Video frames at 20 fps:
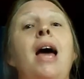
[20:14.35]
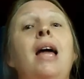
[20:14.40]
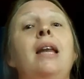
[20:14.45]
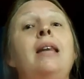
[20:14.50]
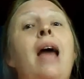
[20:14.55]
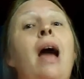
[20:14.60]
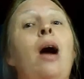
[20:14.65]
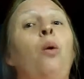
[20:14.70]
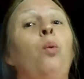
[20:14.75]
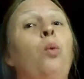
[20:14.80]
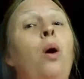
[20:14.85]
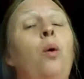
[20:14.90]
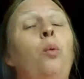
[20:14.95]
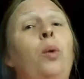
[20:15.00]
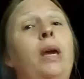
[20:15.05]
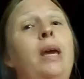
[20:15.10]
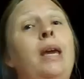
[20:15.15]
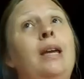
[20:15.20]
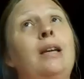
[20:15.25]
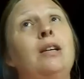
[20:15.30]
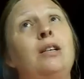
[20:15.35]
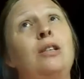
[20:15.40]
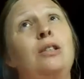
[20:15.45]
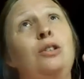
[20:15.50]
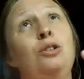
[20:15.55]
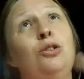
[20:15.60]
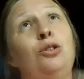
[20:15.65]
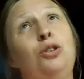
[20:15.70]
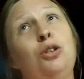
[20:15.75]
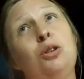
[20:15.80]
Now, what we
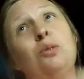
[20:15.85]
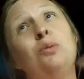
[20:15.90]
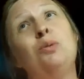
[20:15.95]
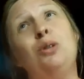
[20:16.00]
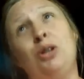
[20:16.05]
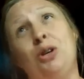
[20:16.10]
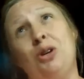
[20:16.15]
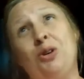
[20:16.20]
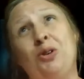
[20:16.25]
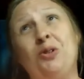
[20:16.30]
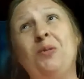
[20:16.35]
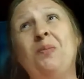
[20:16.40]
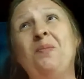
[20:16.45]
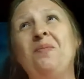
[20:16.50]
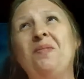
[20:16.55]
do do